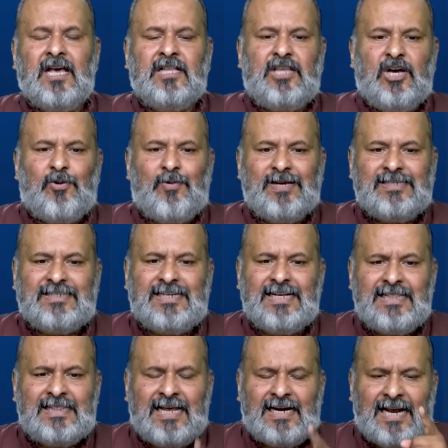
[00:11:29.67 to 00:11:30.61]
The
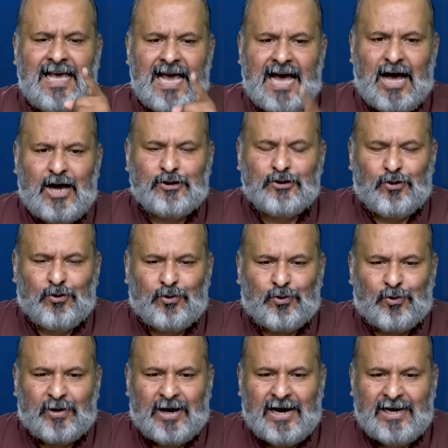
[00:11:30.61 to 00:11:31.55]
question that I ask you
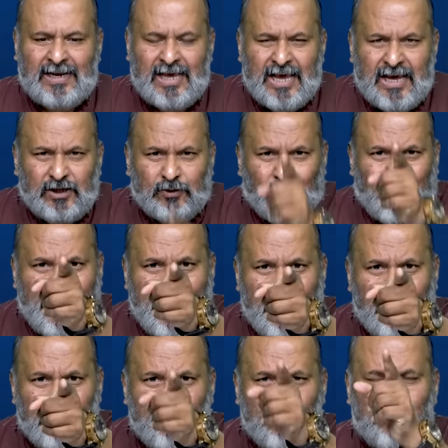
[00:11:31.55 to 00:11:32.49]
tonight is why
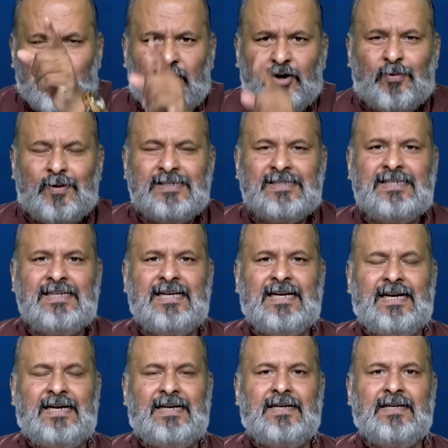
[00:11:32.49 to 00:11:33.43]
are you not
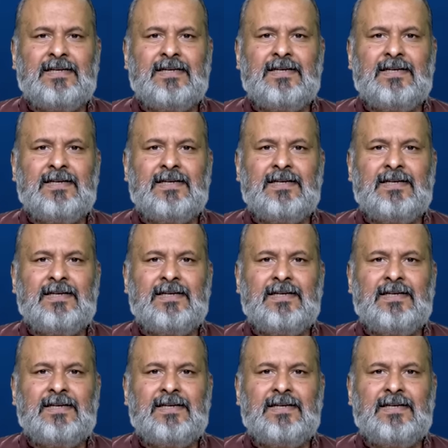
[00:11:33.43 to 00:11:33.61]
questioning it?